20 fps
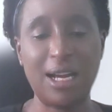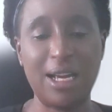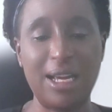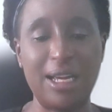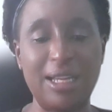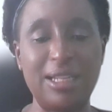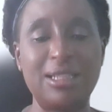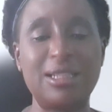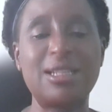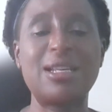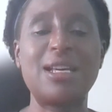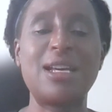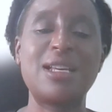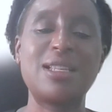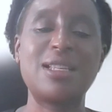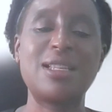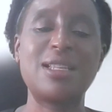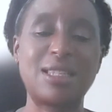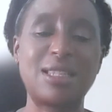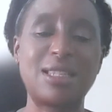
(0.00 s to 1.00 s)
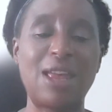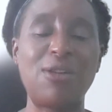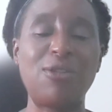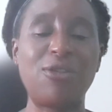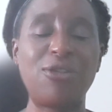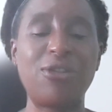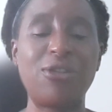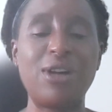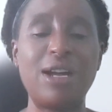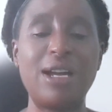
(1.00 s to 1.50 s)
and
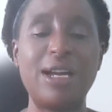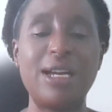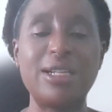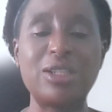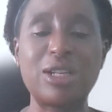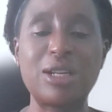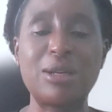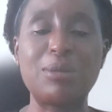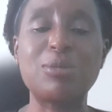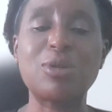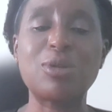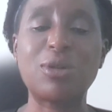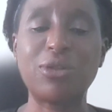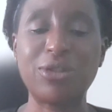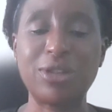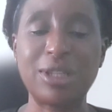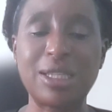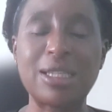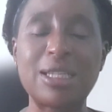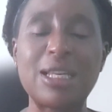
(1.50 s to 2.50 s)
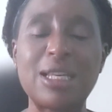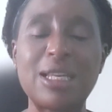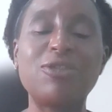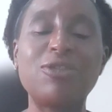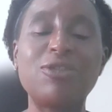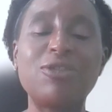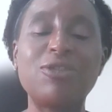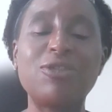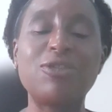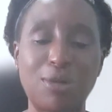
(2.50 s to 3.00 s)
safe in terms of its
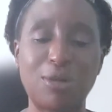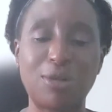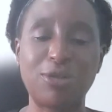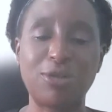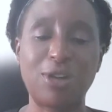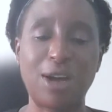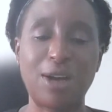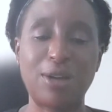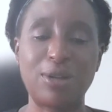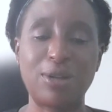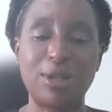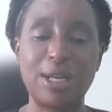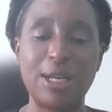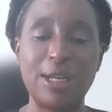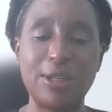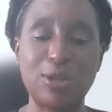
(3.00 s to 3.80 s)
safety profile.